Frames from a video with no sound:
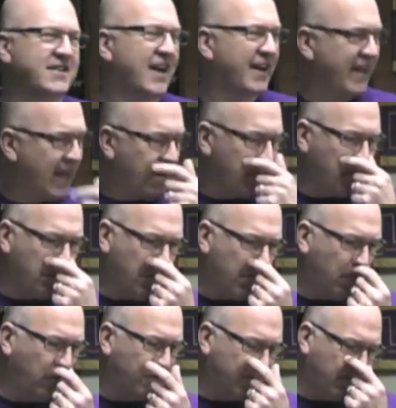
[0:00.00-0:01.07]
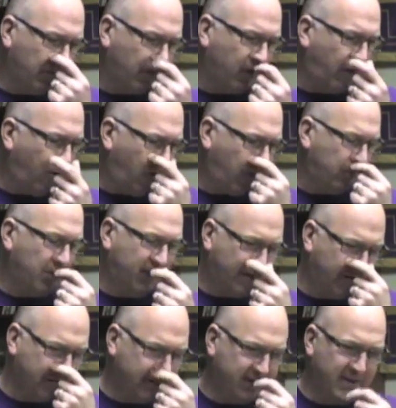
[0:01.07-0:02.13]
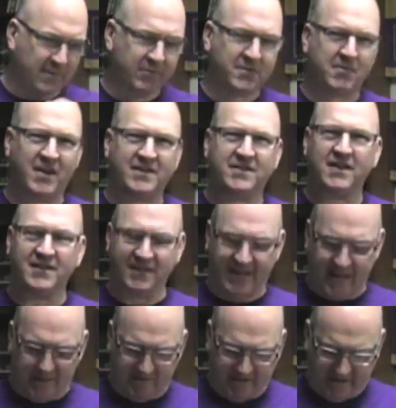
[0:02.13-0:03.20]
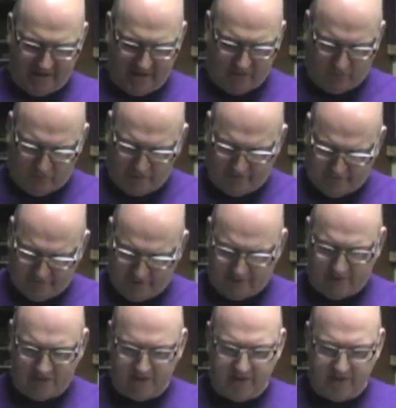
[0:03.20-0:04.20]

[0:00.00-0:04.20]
and I can't remember what they were called because it was my son's game and he got rid of it,